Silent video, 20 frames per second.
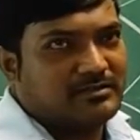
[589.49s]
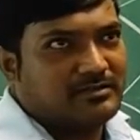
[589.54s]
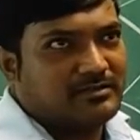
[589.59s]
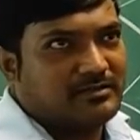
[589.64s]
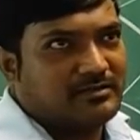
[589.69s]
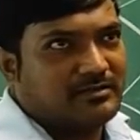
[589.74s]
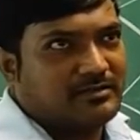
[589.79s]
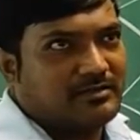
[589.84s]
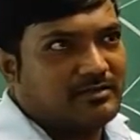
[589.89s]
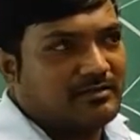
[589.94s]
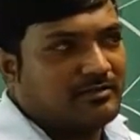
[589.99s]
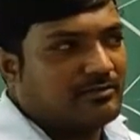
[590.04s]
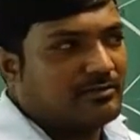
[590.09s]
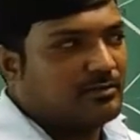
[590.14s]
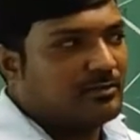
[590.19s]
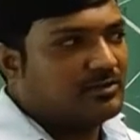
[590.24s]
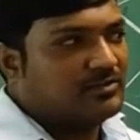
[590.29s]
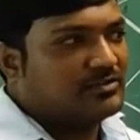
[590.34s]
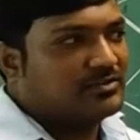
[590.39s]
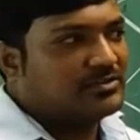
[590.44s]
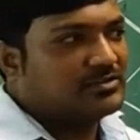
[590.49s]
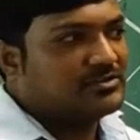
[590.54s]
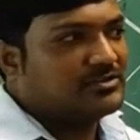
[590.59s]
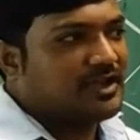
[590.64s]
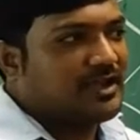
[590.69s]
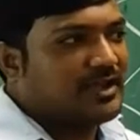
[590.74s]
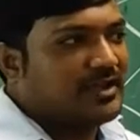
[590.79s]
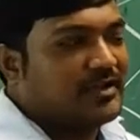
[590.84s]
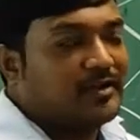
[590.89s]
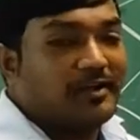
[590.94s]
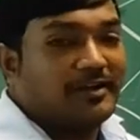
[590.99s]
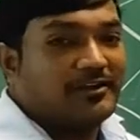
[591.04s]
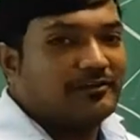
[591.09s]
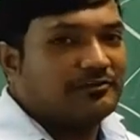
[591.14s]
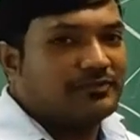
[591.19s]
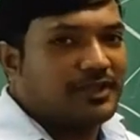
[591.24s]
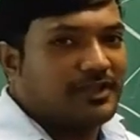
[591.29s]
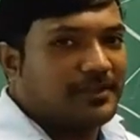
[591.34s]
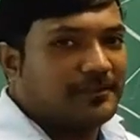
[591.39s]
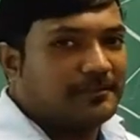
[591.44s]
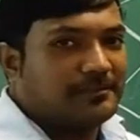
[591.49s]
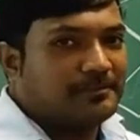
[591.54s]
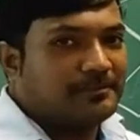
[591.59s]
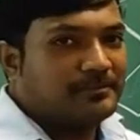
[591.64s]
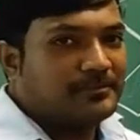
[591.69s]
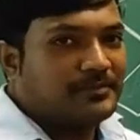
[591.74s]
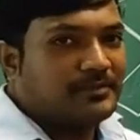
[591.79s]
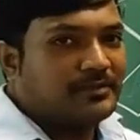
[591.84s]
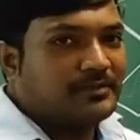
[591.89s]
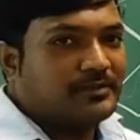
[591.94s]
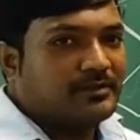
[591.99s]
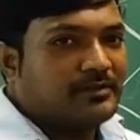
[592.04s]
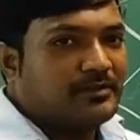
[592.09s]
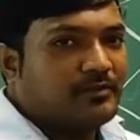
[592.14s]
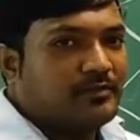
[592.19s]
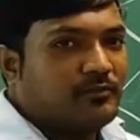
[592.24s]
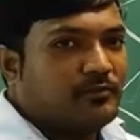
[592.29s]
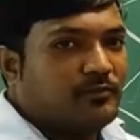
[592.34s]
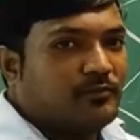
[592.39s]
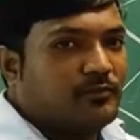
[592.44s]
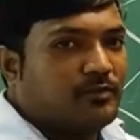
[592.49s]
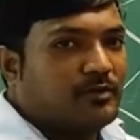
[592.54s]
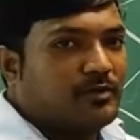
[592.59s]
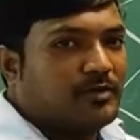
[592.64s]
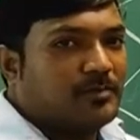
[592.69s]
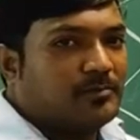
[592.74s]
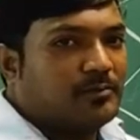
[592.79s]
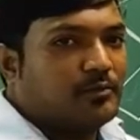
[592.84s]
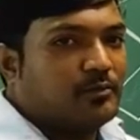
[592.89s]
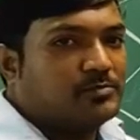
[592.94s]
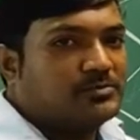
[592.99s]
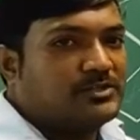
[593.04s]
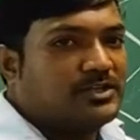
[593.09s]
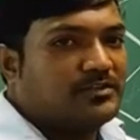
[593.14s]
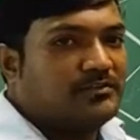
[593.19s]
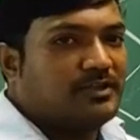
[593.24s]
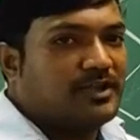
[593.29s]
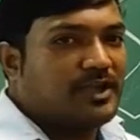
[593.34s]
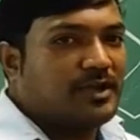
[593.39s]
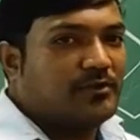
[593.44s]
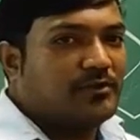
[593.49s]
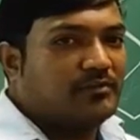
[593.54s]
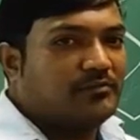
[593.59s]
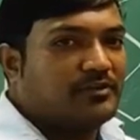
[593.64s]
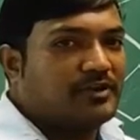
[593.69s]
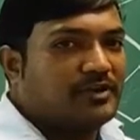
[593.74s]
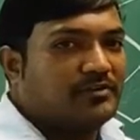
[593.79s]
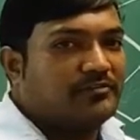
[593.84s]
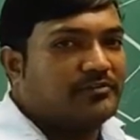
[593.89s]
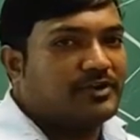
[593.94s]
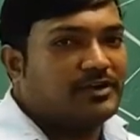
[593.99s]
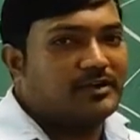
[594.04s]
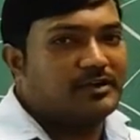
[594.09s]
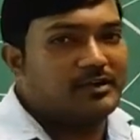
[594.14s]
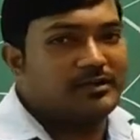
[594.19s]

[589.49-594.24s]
what is it, kind of thing. In broomstick, we have different